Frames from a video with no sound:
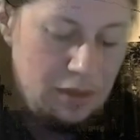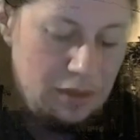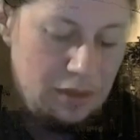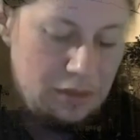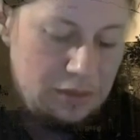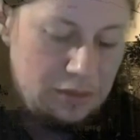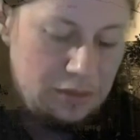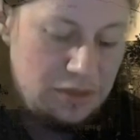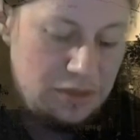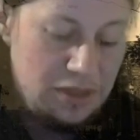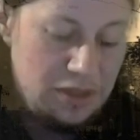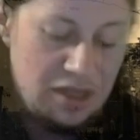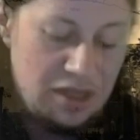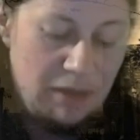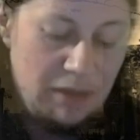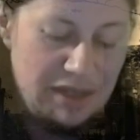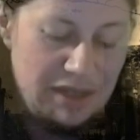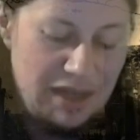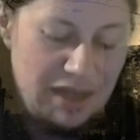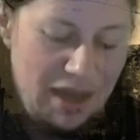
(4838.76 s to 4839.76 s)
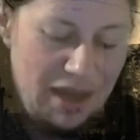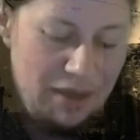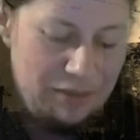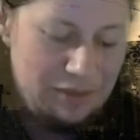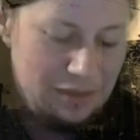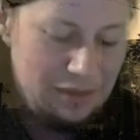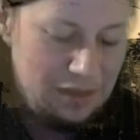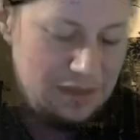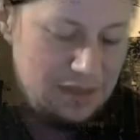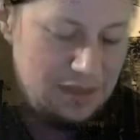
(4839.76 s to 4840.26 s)
"She's coming
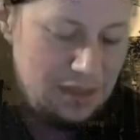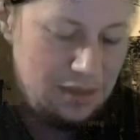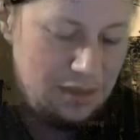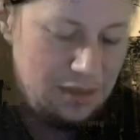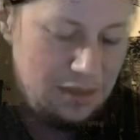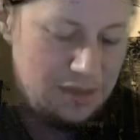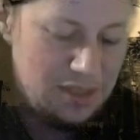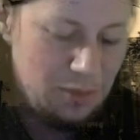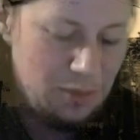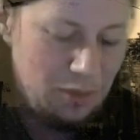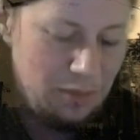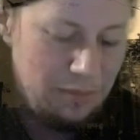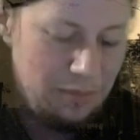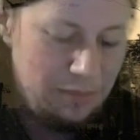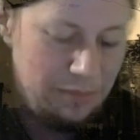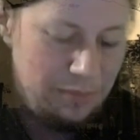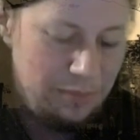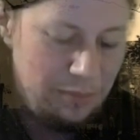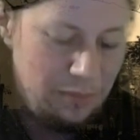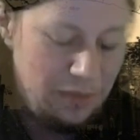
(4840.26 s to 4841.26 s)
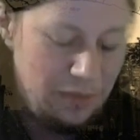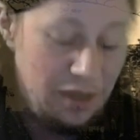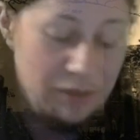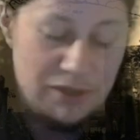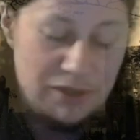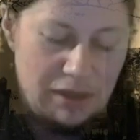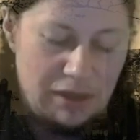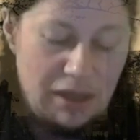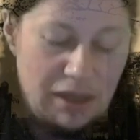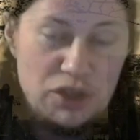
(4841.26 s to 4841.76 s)
down!" Lisette heard someone... Oh,
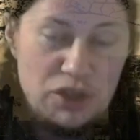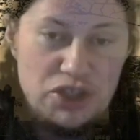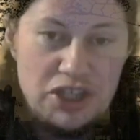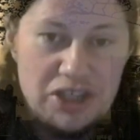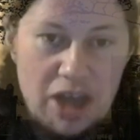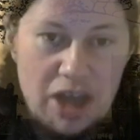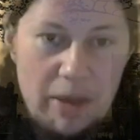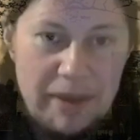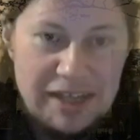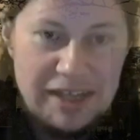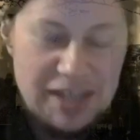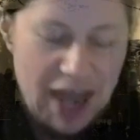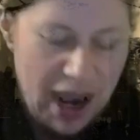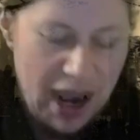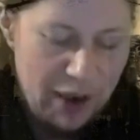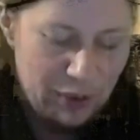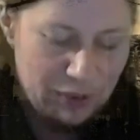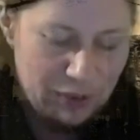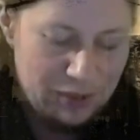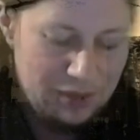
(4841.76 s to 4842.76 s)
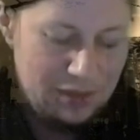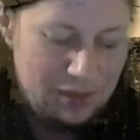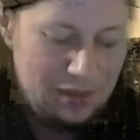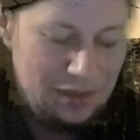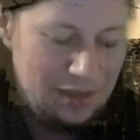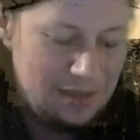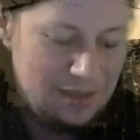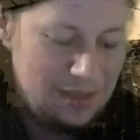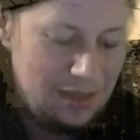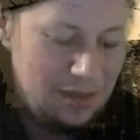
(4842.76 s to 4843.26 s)
sorry. "She's coming down!"
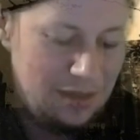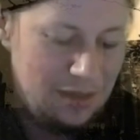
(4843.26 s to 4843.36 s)
Lisette heard